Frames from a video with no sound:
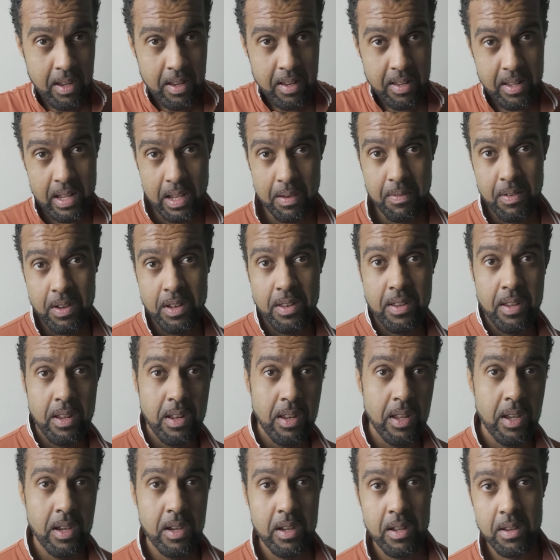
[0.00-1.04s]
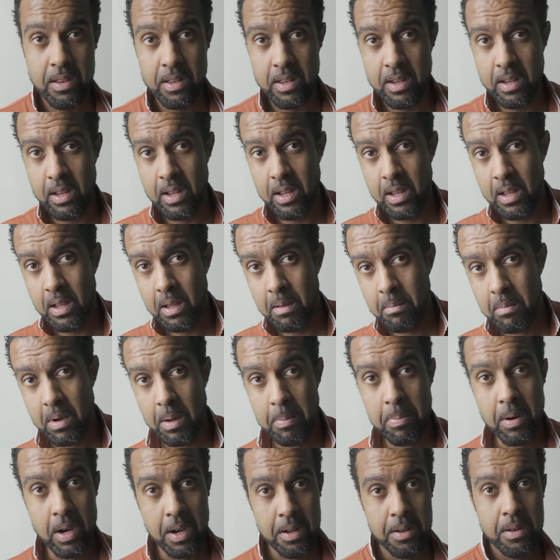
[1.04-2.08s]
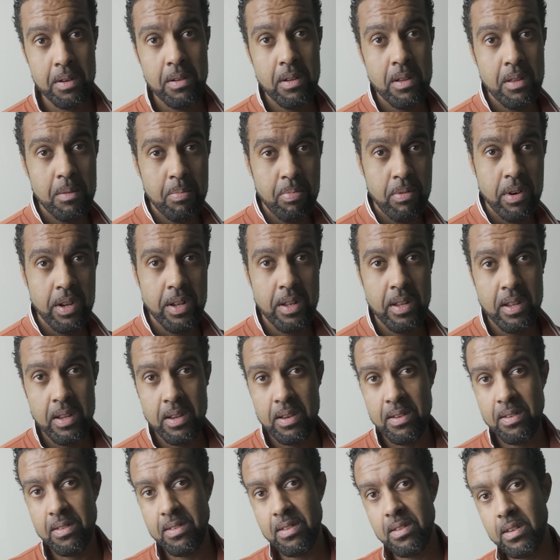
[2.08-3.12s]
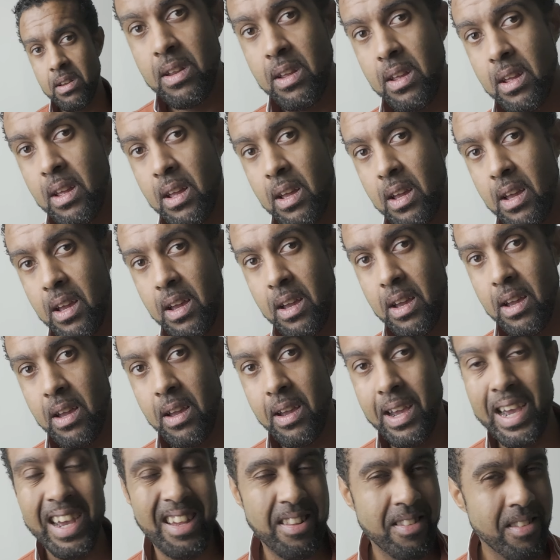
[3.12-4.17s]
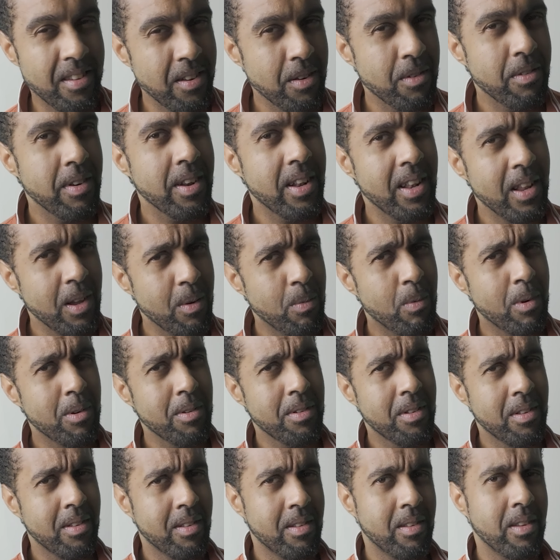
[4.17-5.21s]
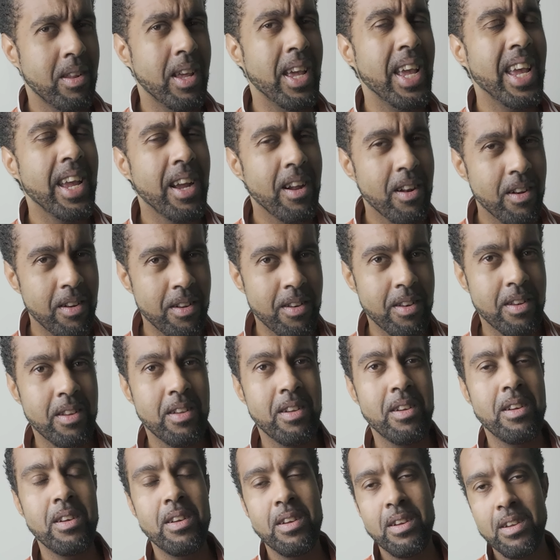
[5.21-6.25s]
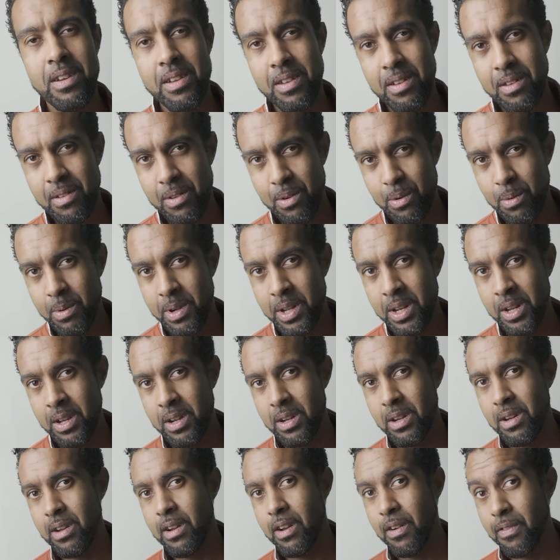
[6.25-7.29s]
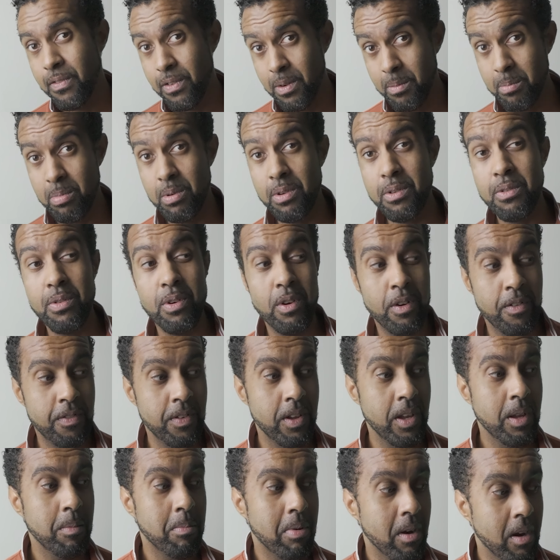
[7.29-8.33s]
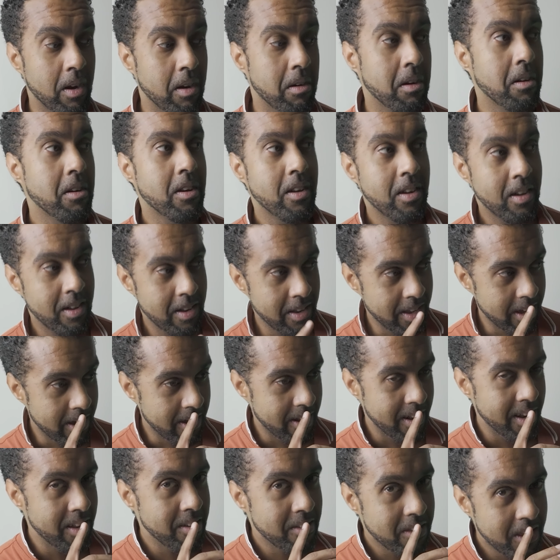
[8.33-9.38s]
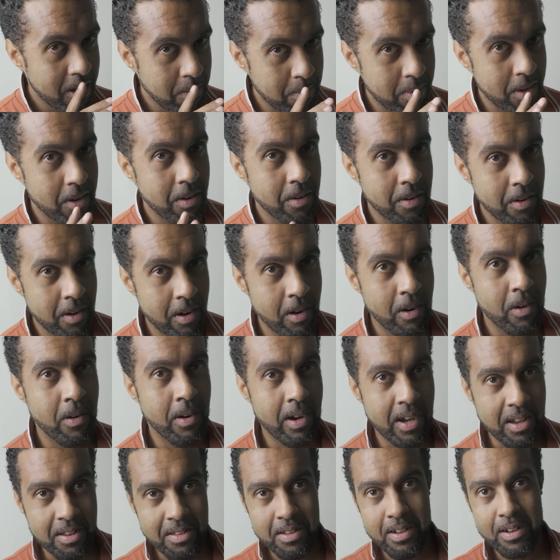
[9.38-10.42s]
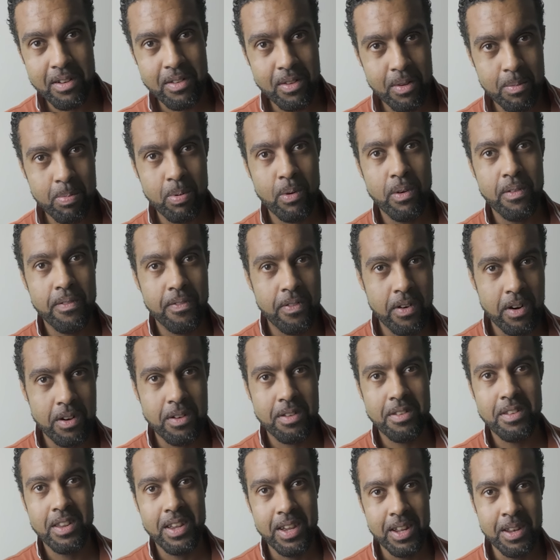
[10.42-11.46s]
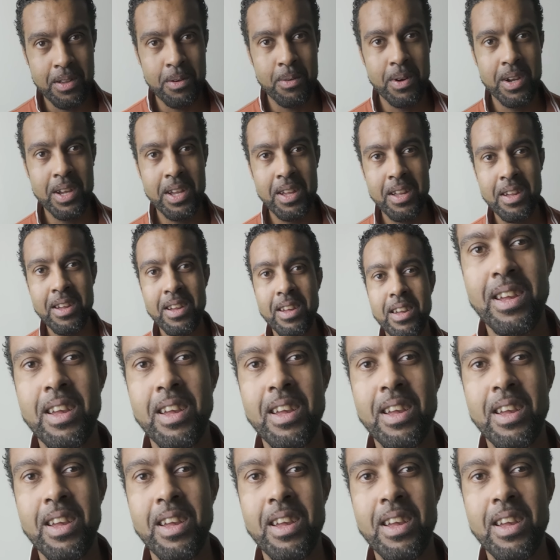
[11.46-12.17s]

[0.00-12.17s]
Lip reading: 17 years. My partner is British. I secretly want England to win a football trophy, but yeah, let's keep it on the low. I still support France anyway.